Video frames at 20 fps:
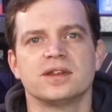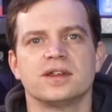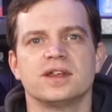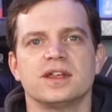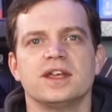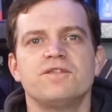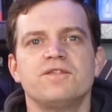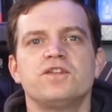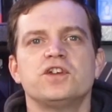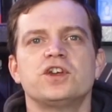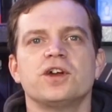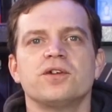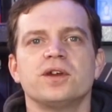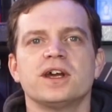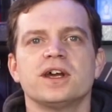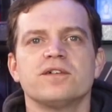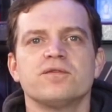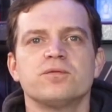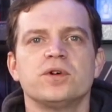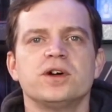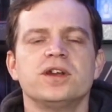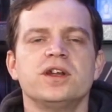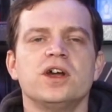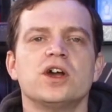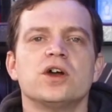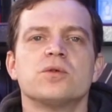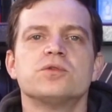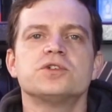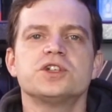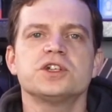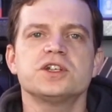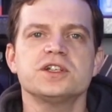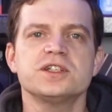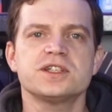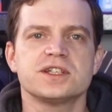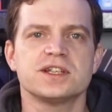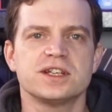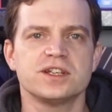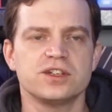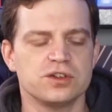If you don't have one, would you
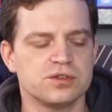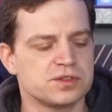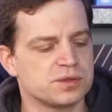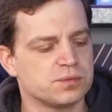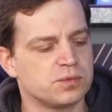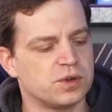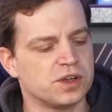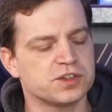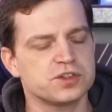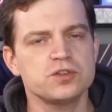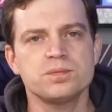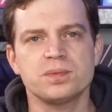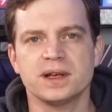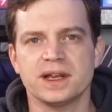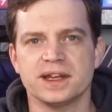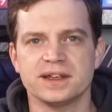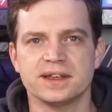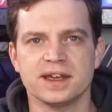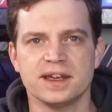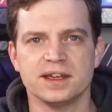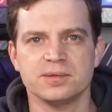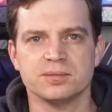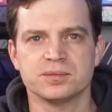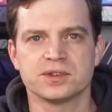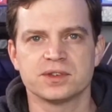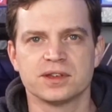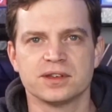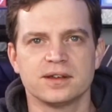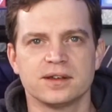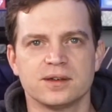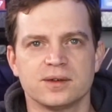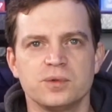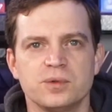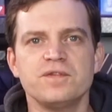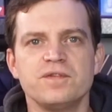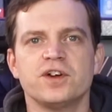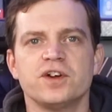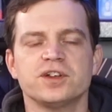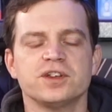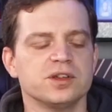consider using one to play games?
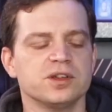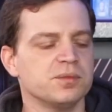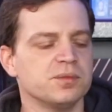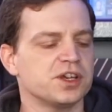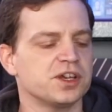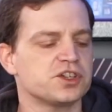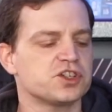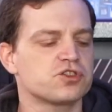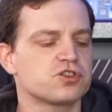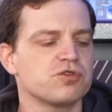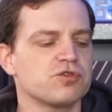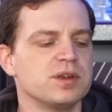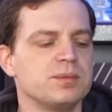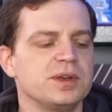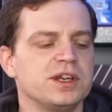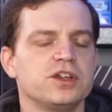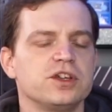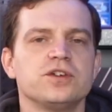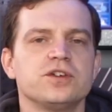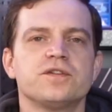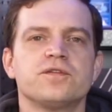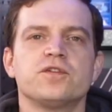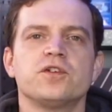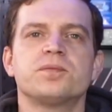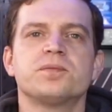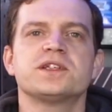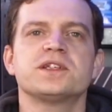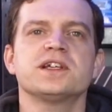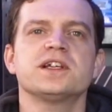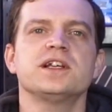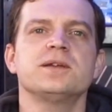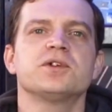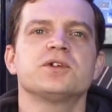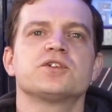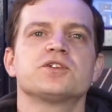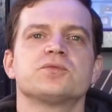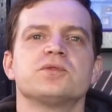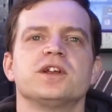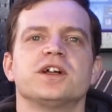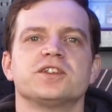We find them extremely useful, particularly
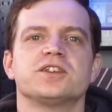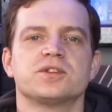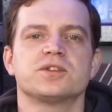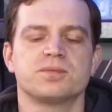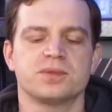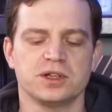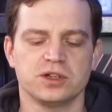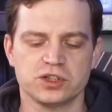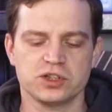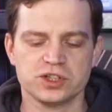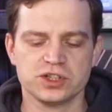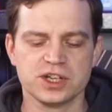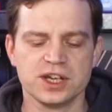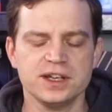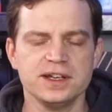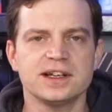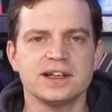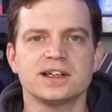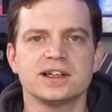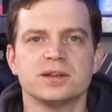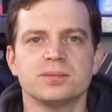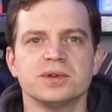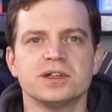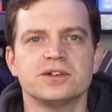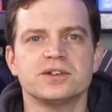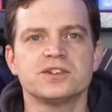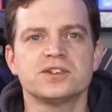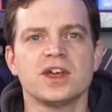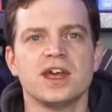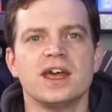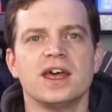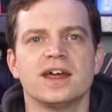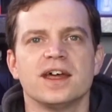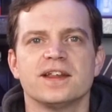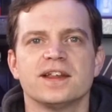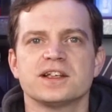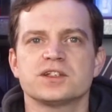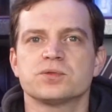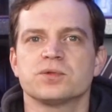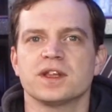because we like to build tiny little builds
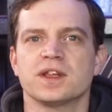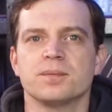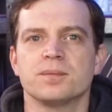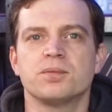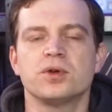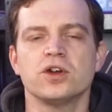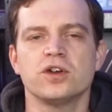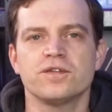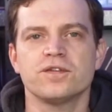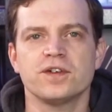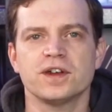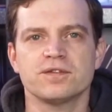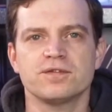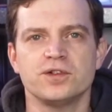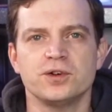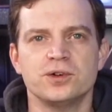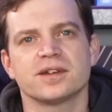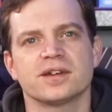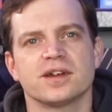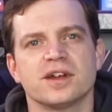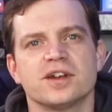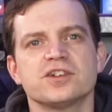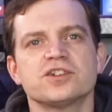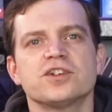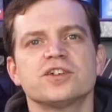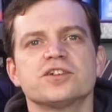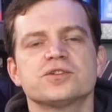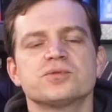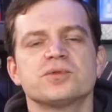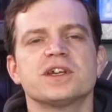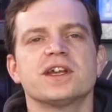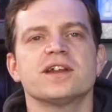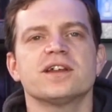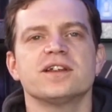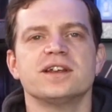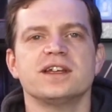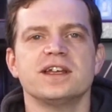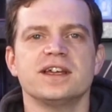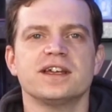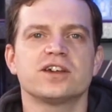and that's what they're perfect for. And as long as we get a
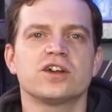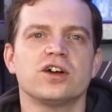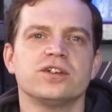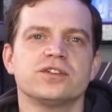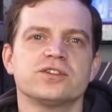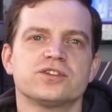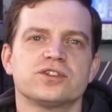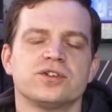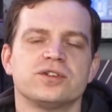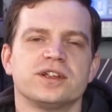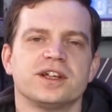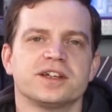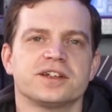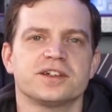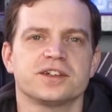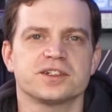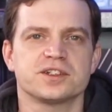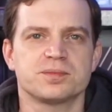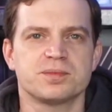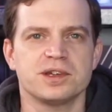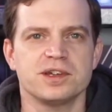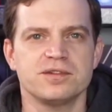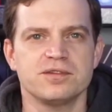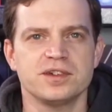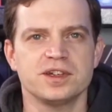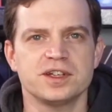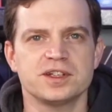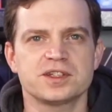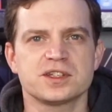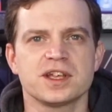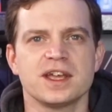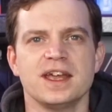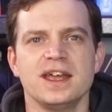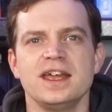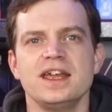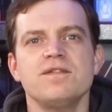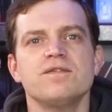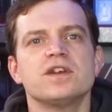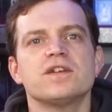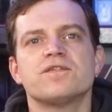near console-like experience,
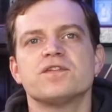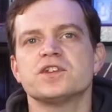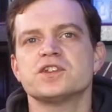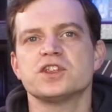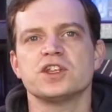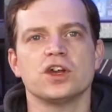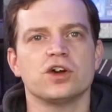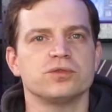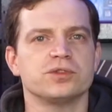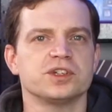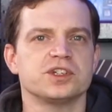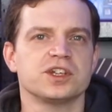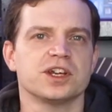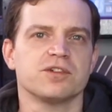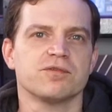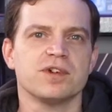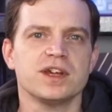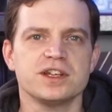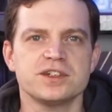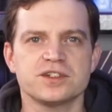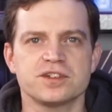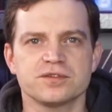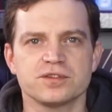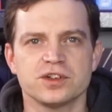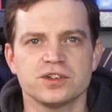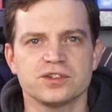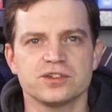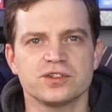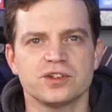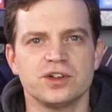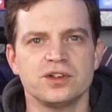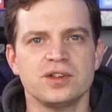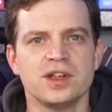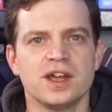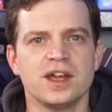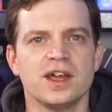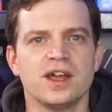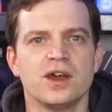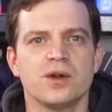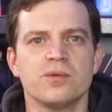even if it's the older generation of console,
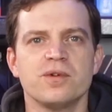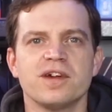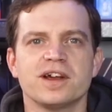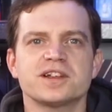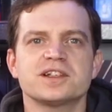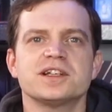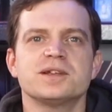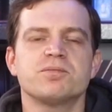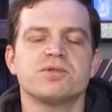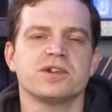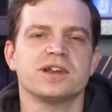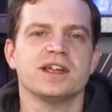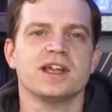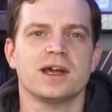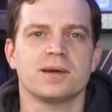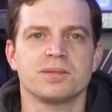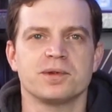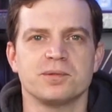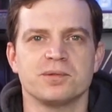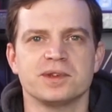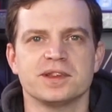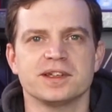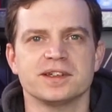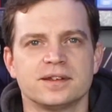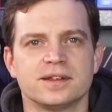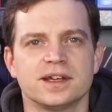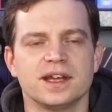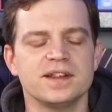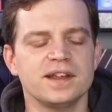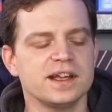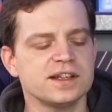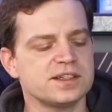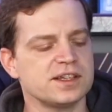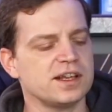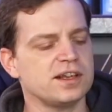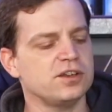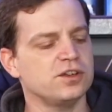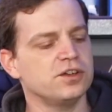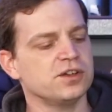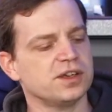we're actually pretty happy with it. And that's
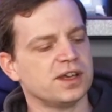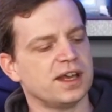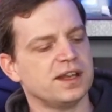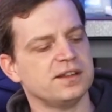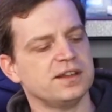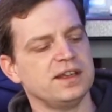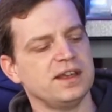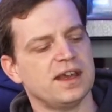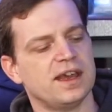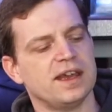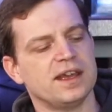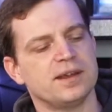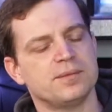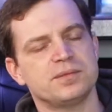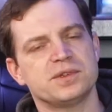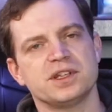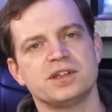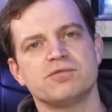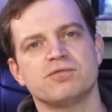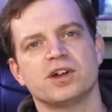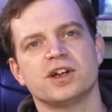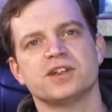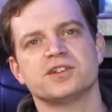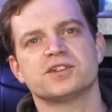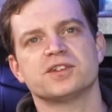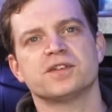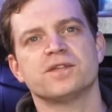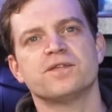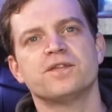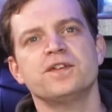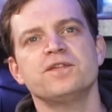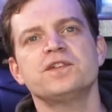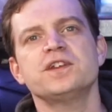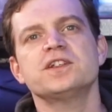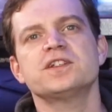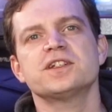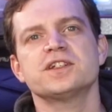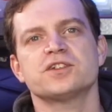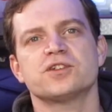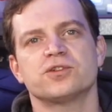our look at the AMD Ryzen
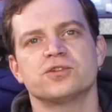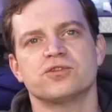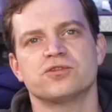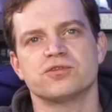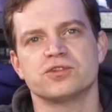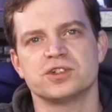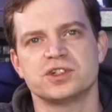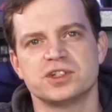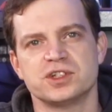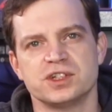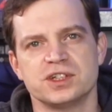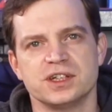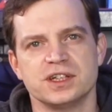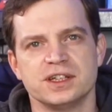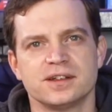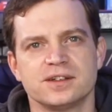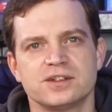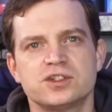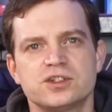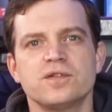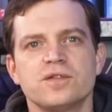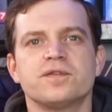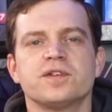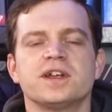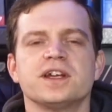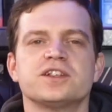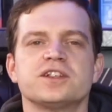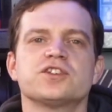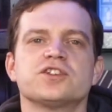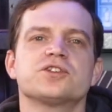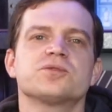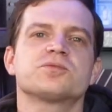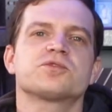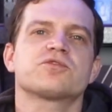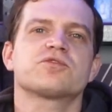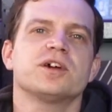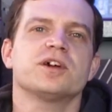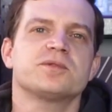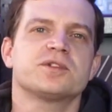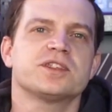5600G. Don't forget to
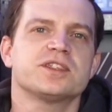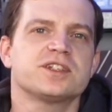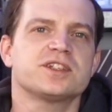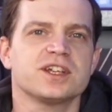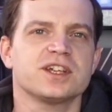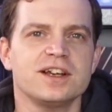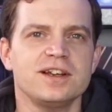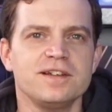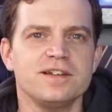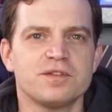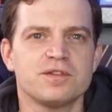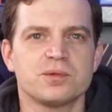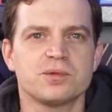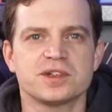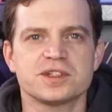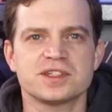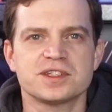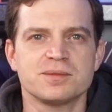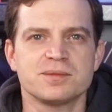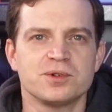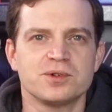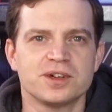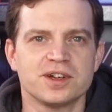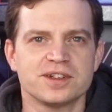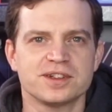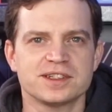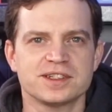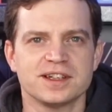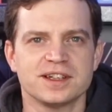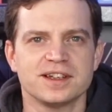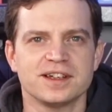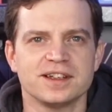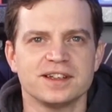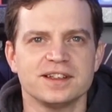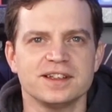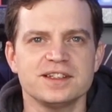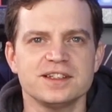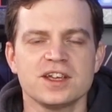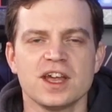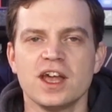subscribe to the channel if you want to see more content like
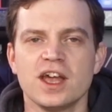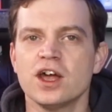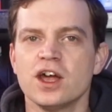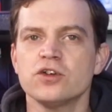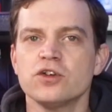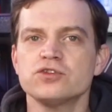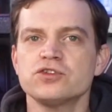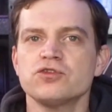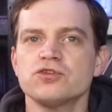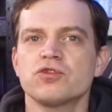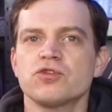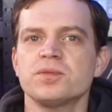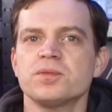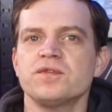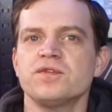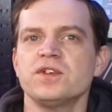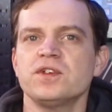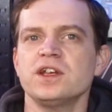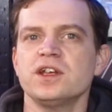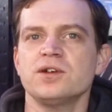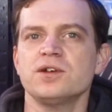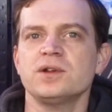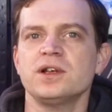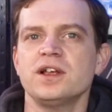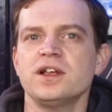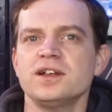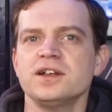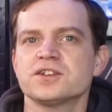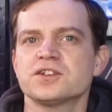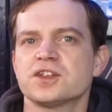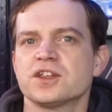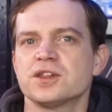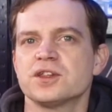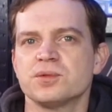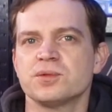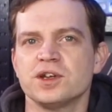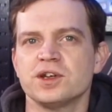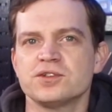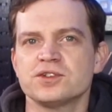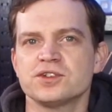this, and also drop the video a like so that
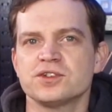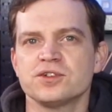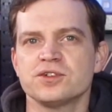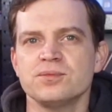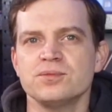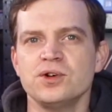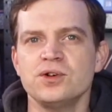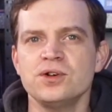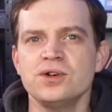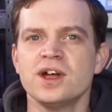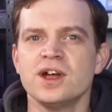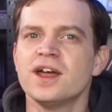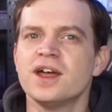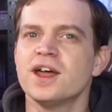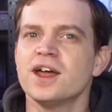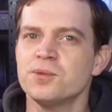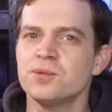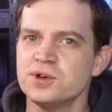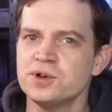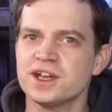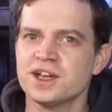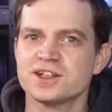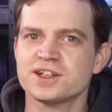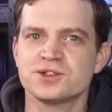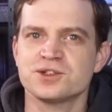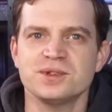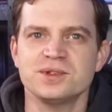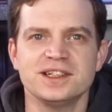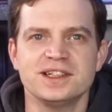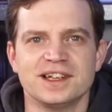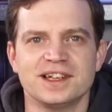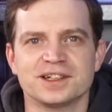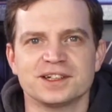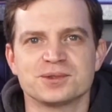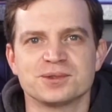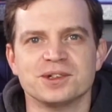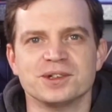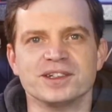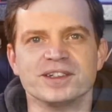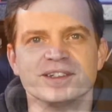we know to do more, and we'll catch you in the next one.